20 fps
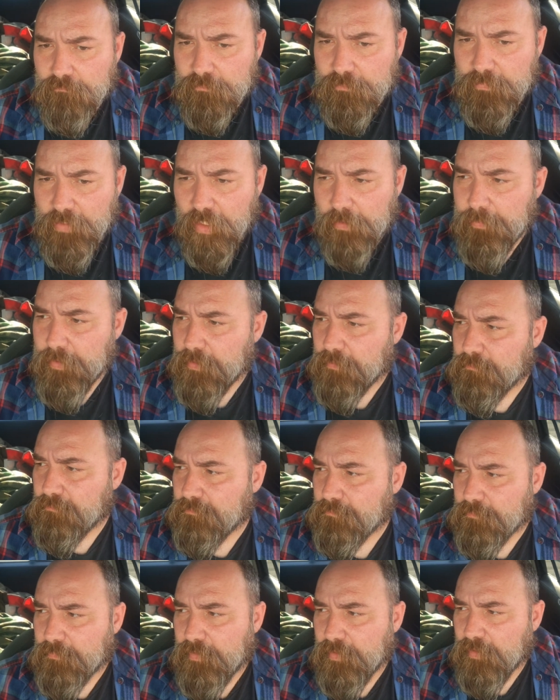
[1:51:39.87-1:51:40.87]
I mean,
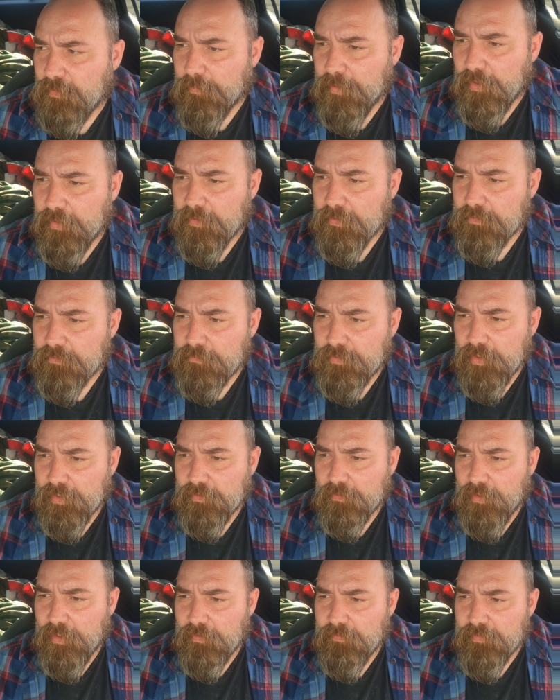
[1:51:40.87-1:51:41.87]
think about it. You got a
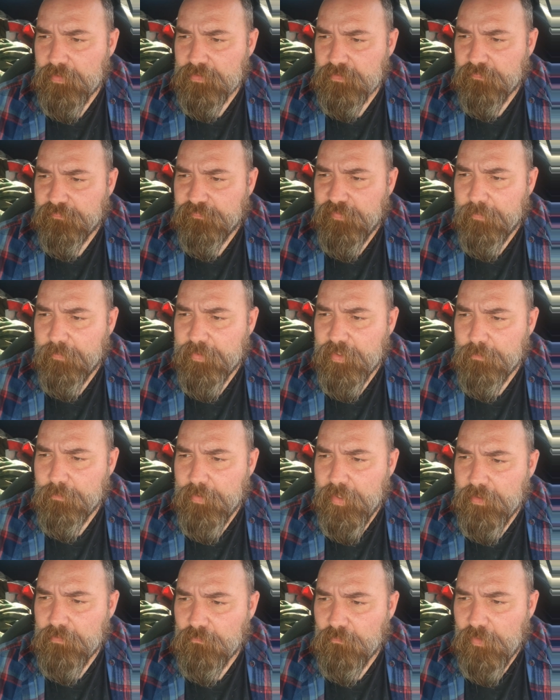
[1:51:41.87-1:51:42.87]
lot of these effeminate
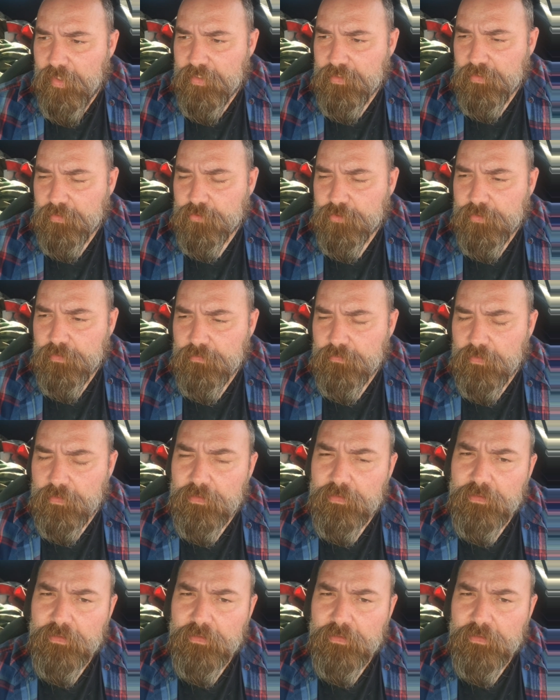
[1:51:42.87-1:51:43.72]
men raising children.